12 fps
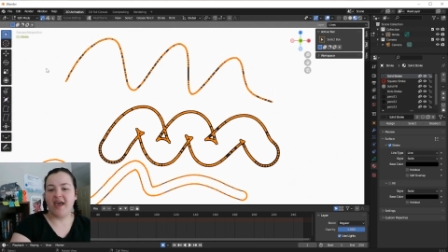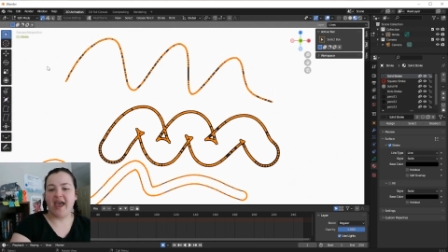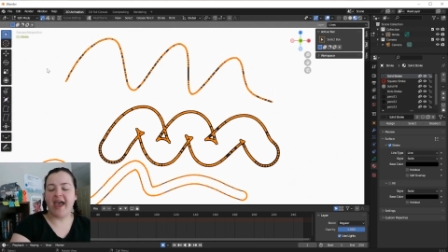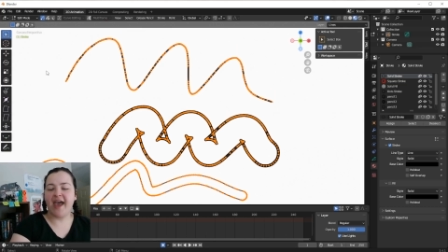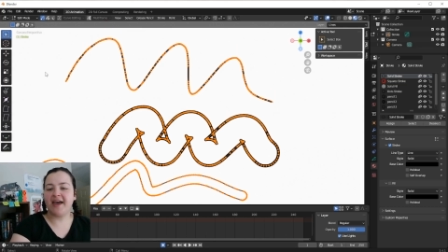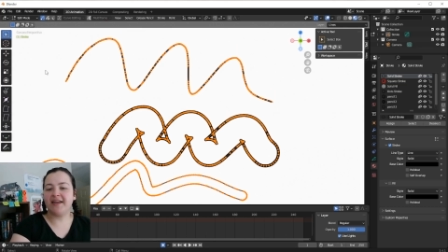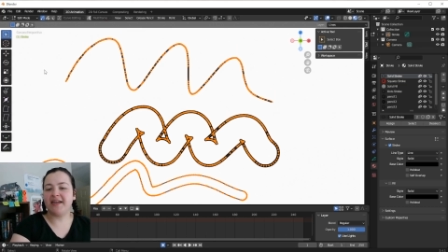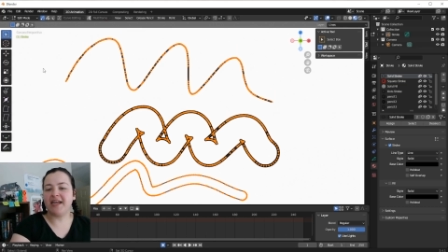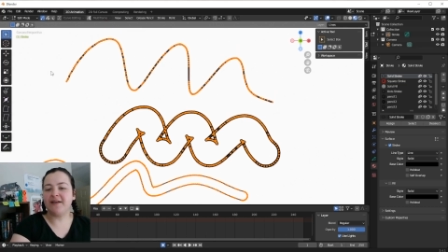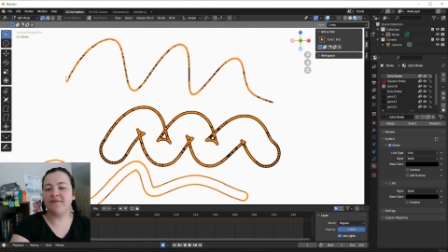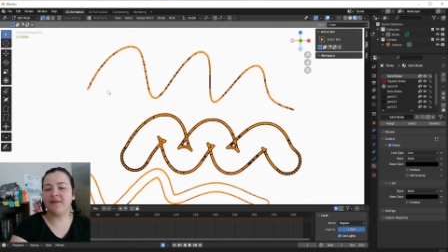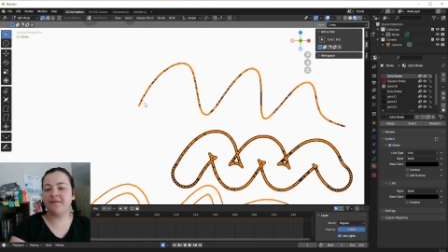and
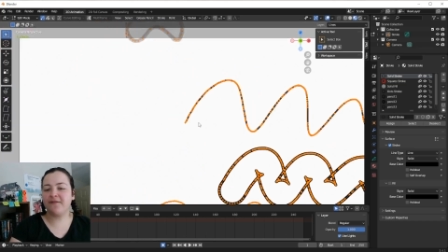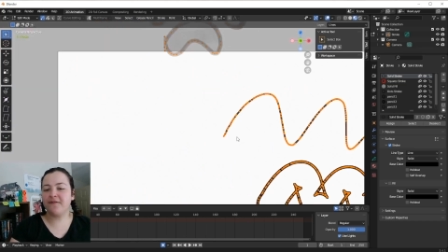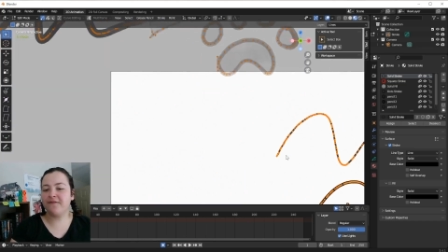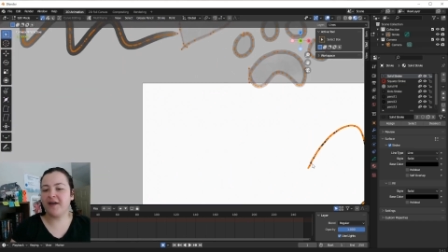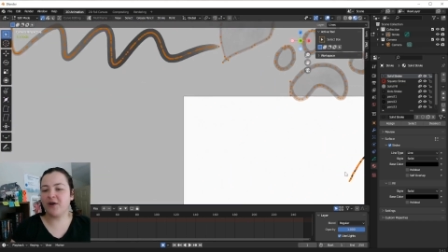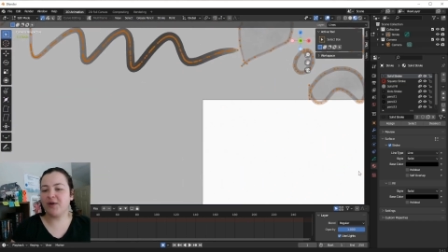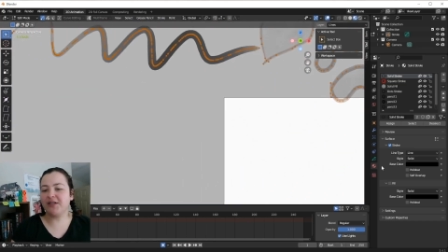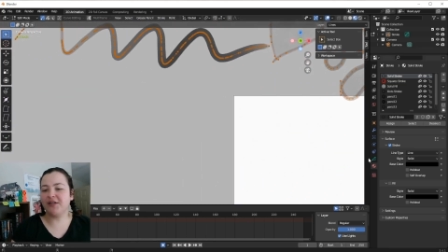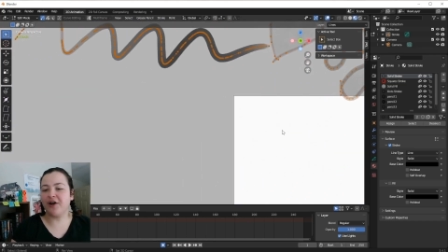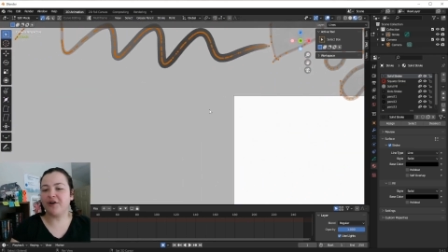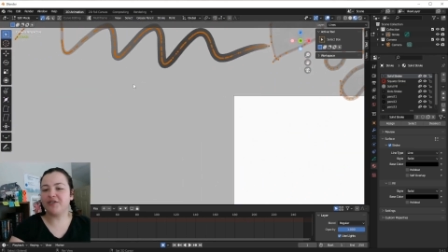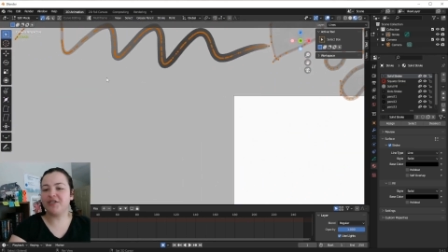even for very
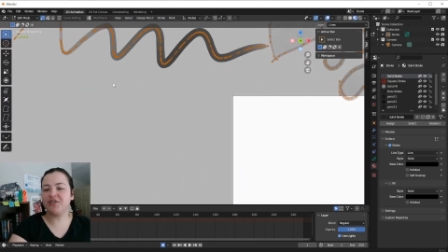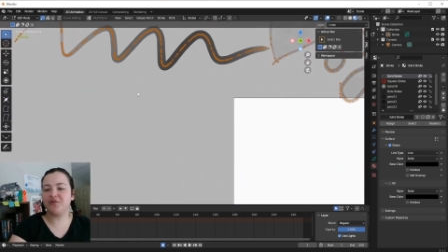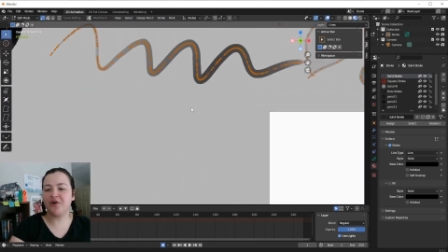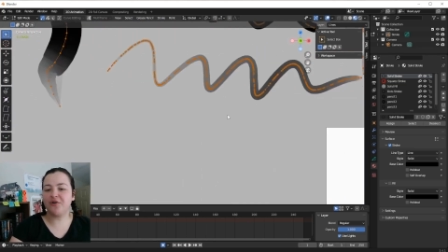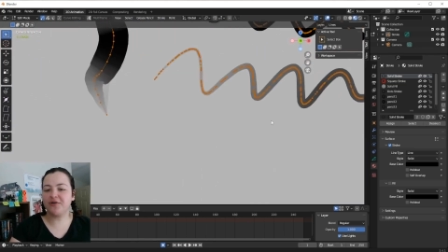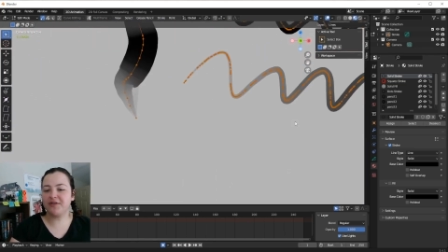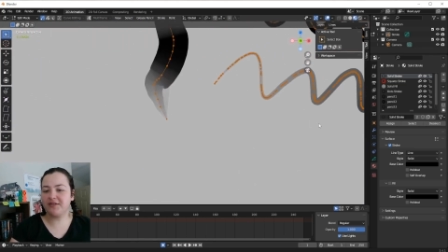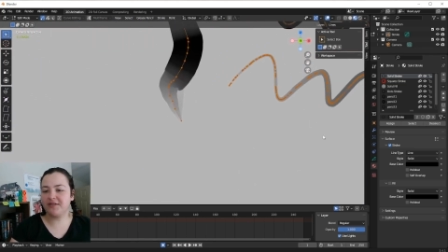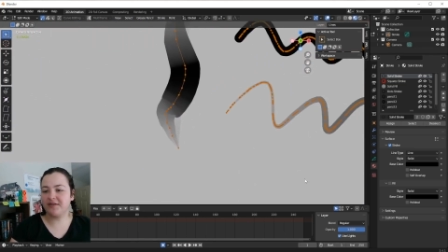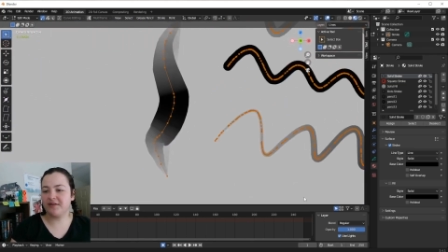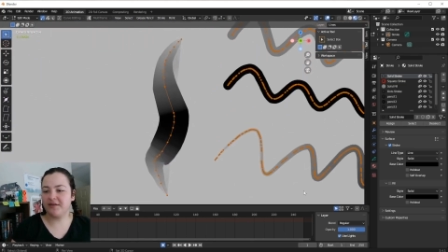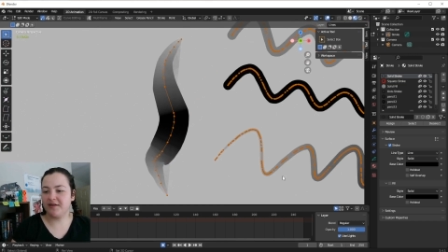large strokes,